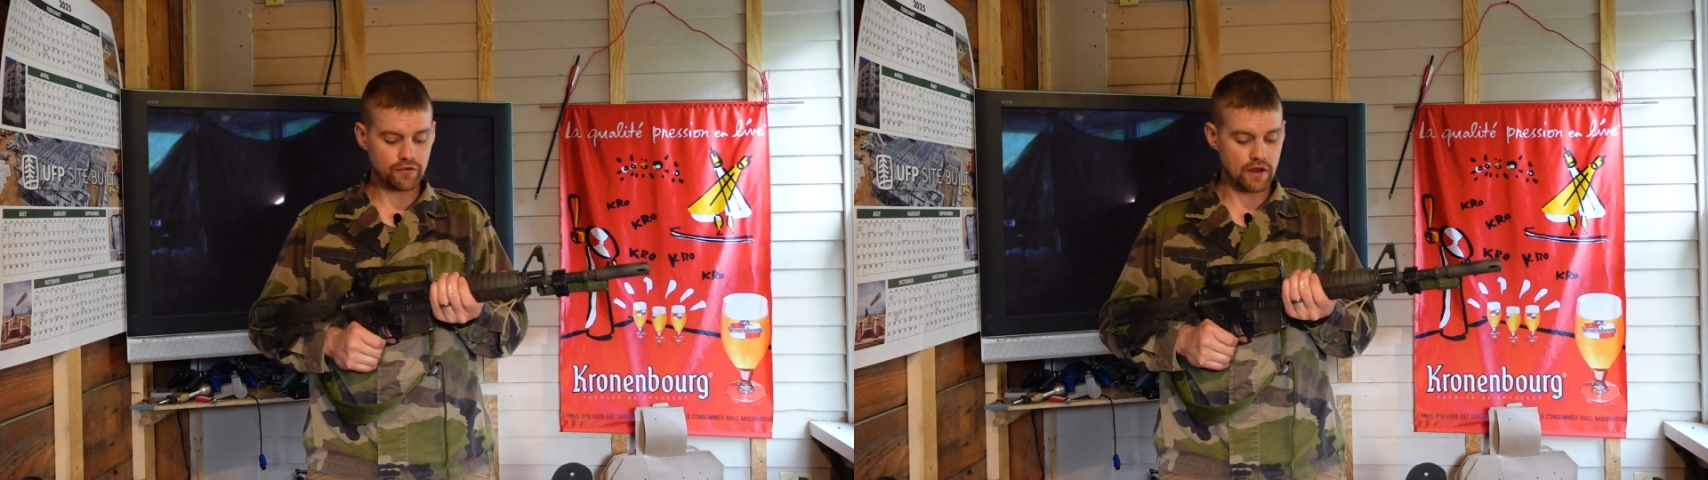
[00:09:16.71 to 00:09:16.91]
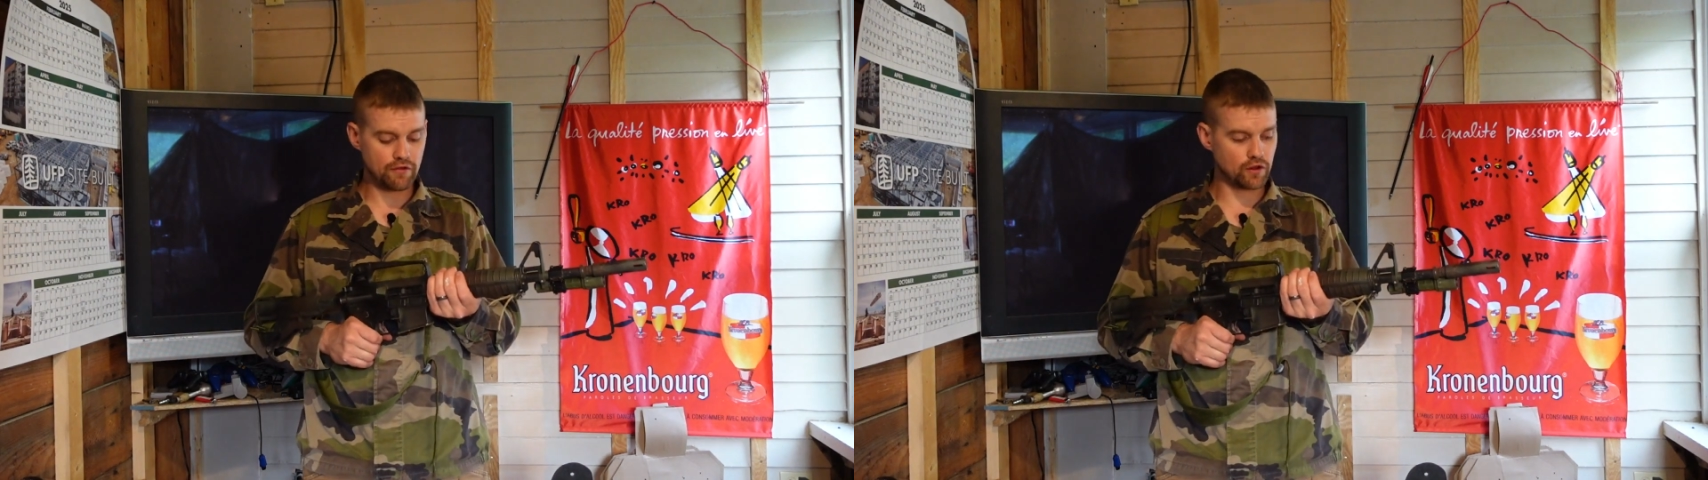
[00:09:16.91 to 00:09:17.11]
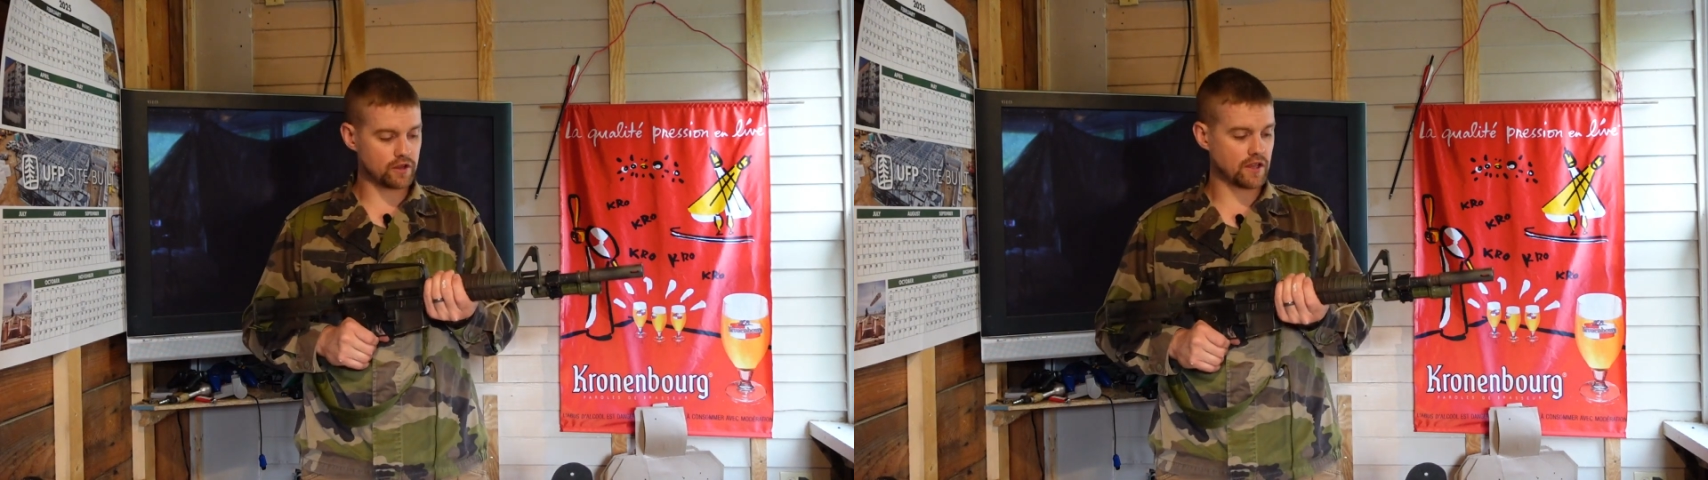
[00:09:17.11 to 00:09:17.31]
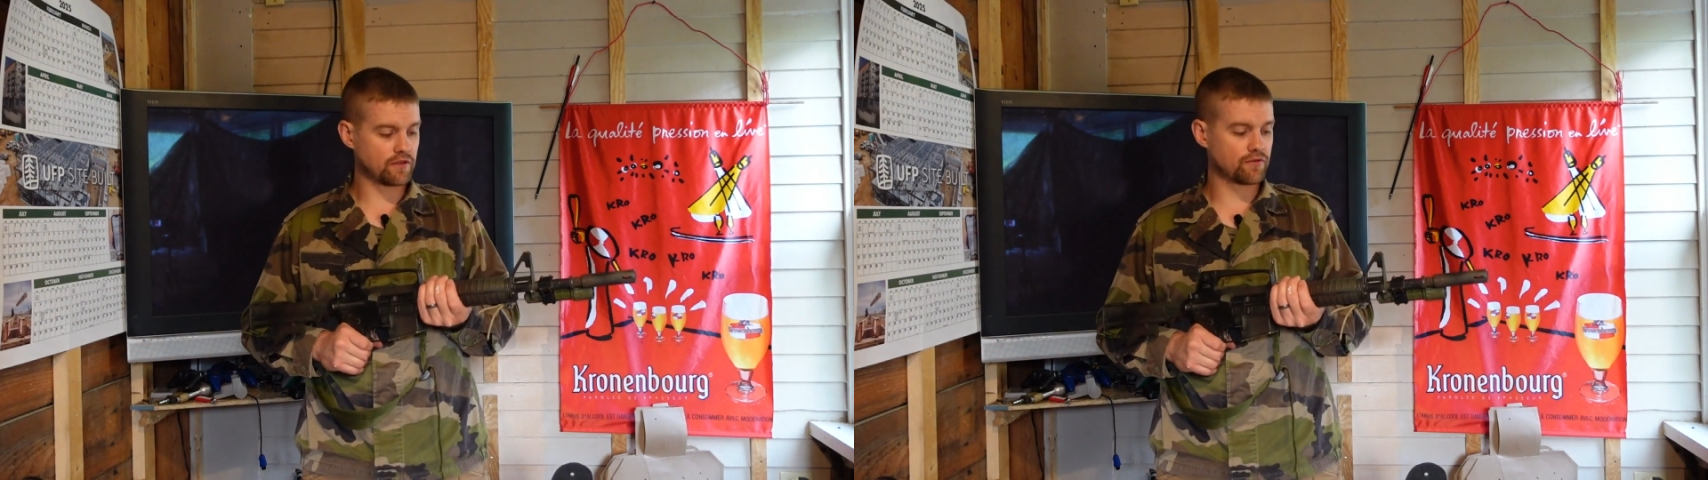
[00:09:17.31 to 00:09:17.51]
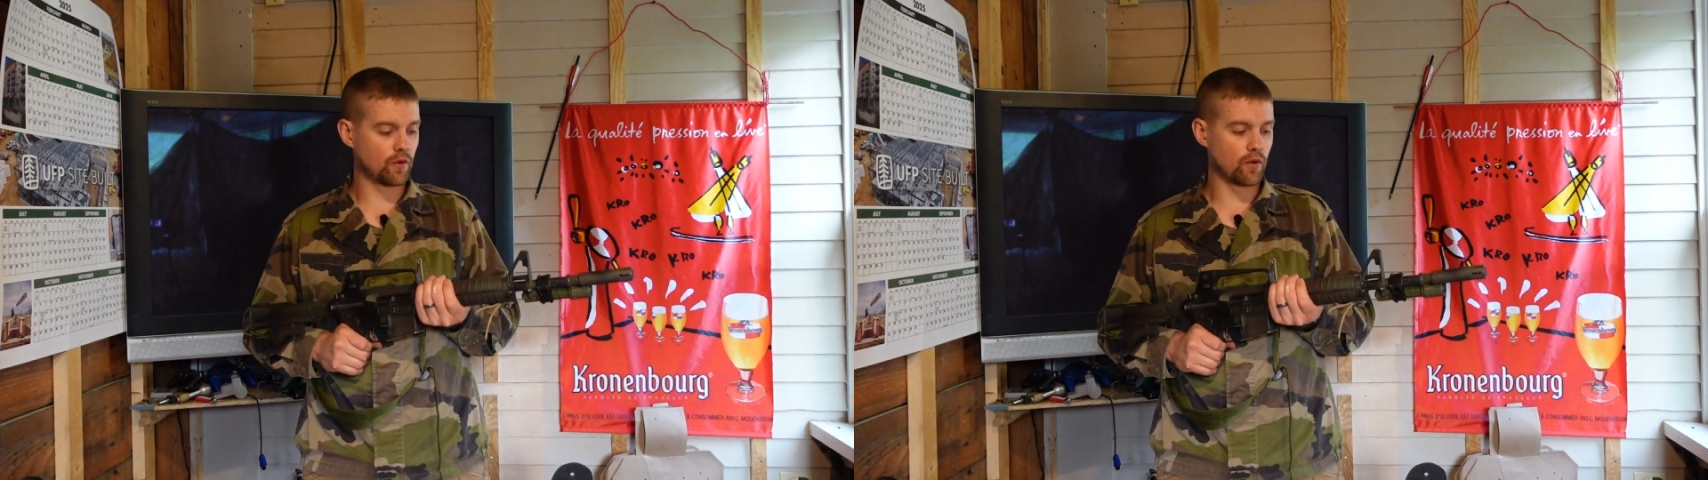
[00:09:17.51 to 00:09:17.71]
you're ever
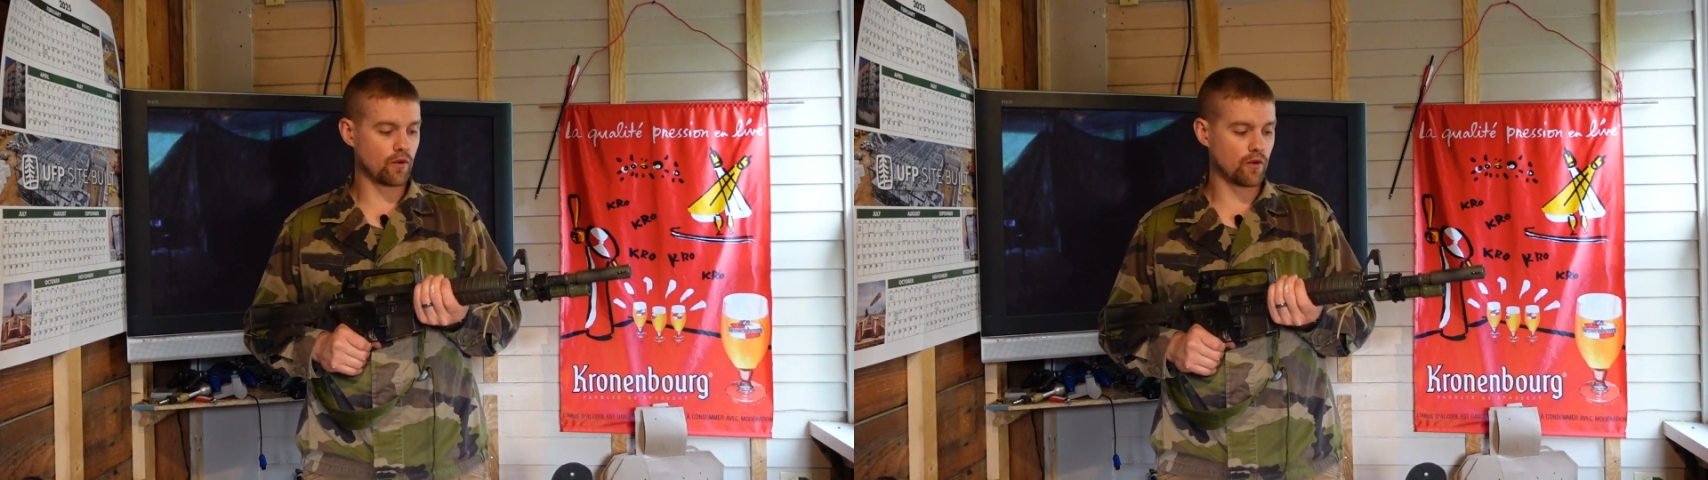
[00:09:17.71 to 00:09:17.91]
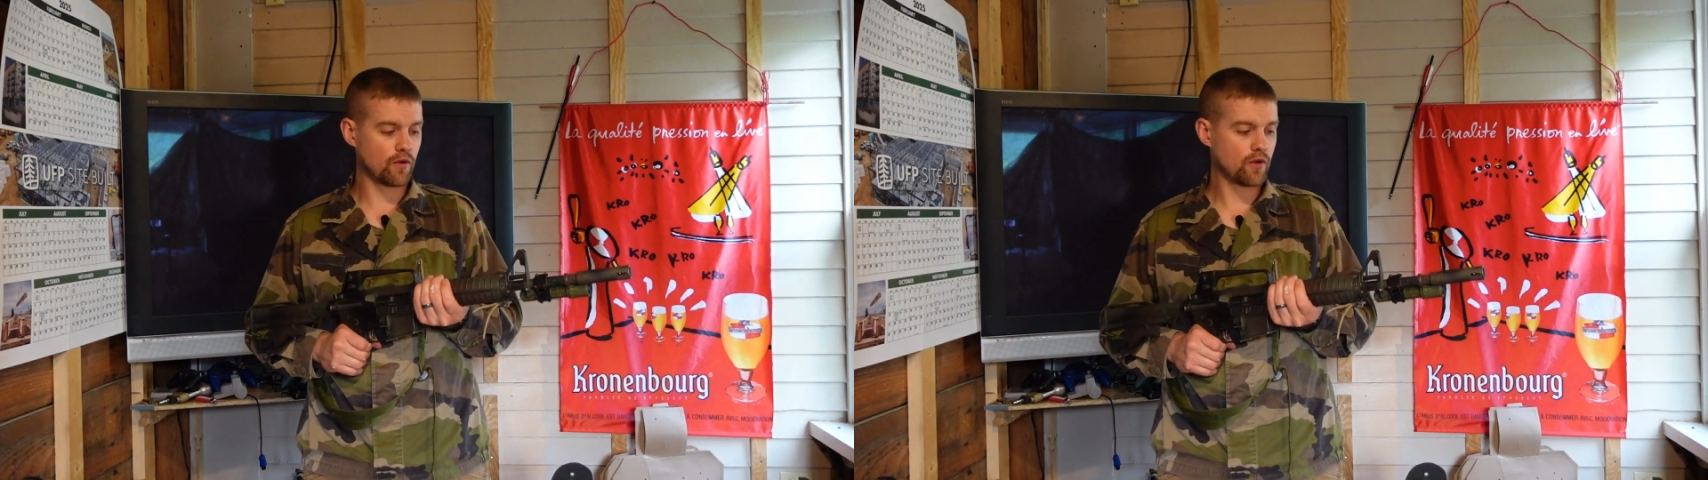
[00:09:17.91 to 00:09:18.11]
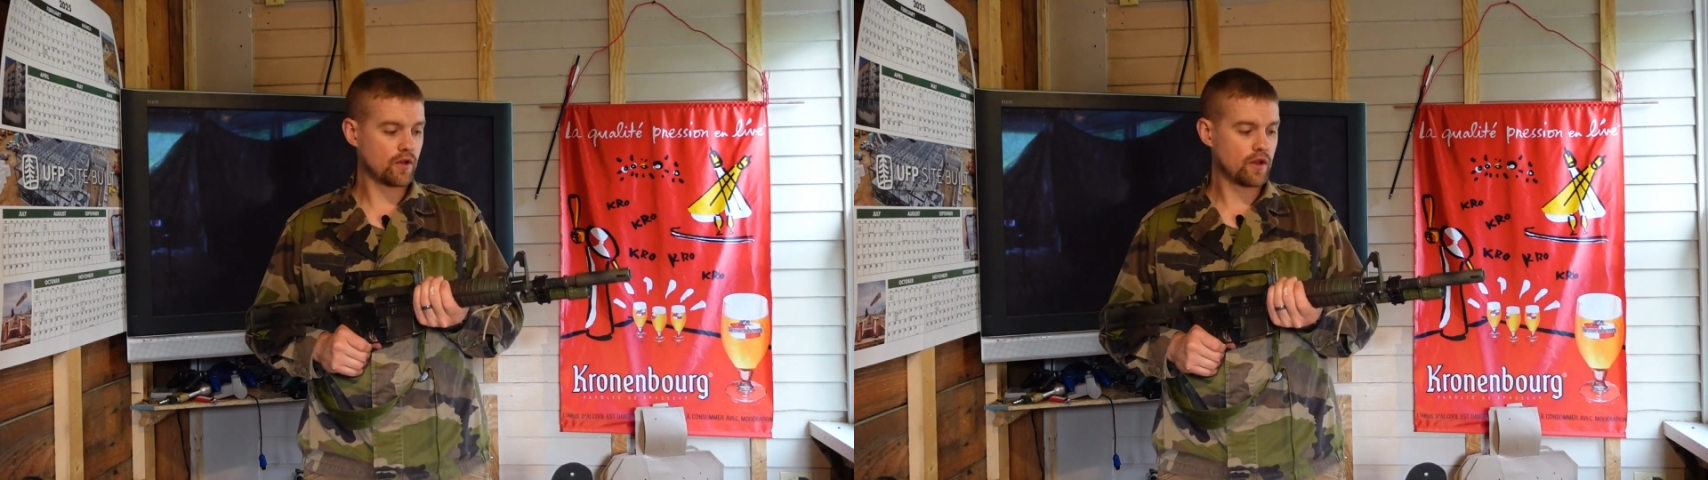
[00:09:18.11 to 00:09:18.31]
looking for